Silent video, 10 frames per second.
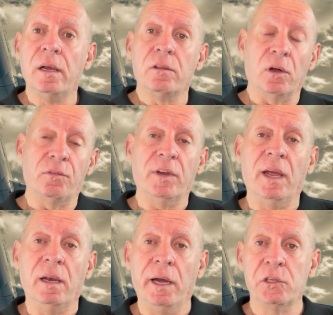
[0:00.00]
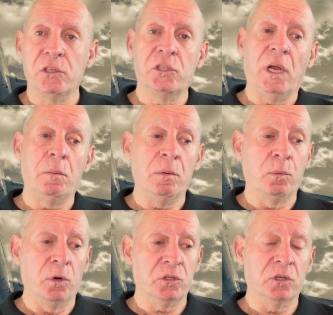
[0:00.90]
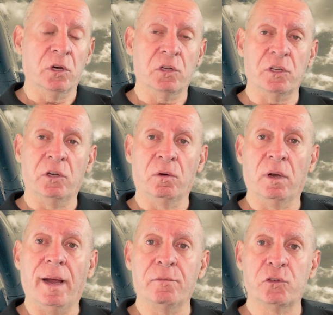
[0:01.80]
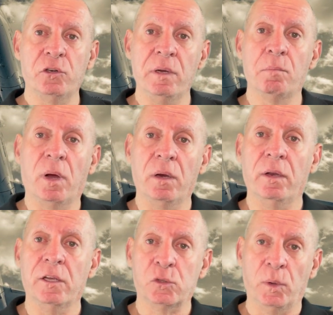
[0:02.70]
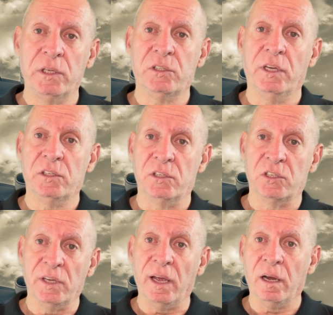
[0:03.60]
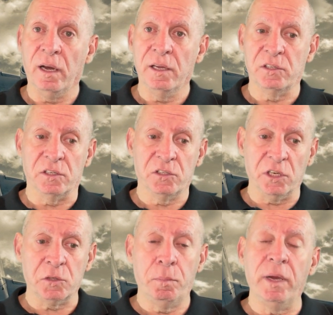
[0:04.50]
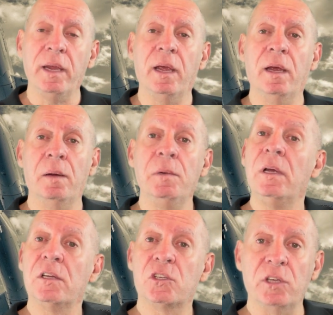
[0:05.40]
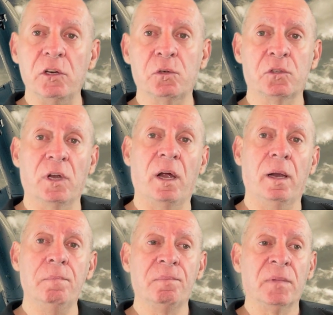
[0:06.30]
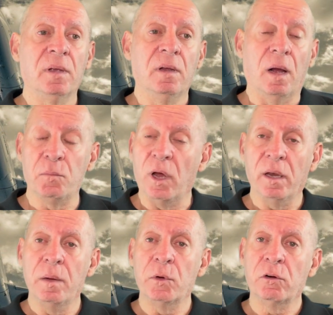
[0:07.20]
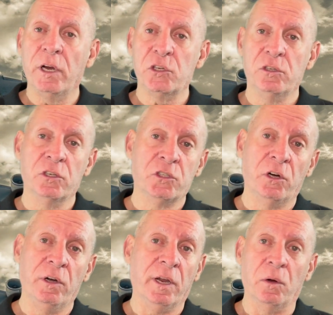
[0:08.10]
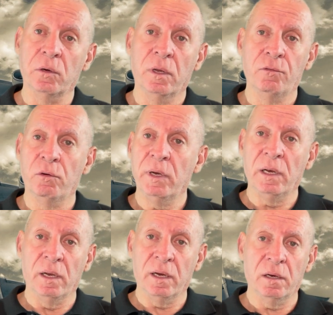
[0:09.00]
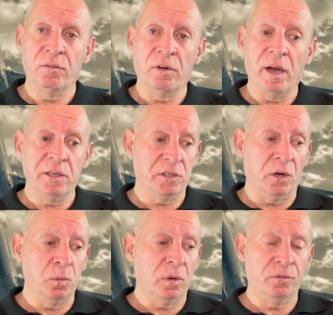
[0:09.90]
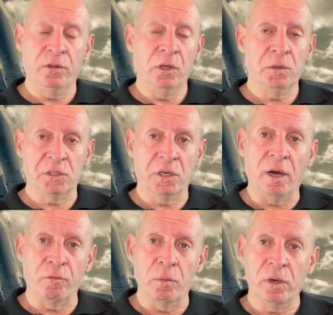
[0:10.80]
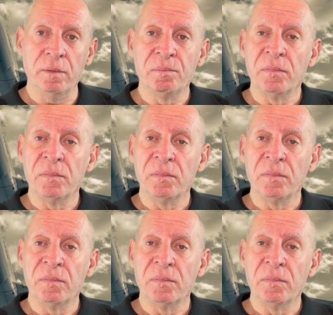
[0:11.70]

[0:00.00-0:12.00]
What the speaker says: Don't forget, ladies and gentlemen, boys and girls, I do a live stream Mondays, Wednesdays, and Saturdays at 6 p.m. Central Time. I'm not an immigration attorney. I don't give you any legal advice. I don't work for the U.S. government.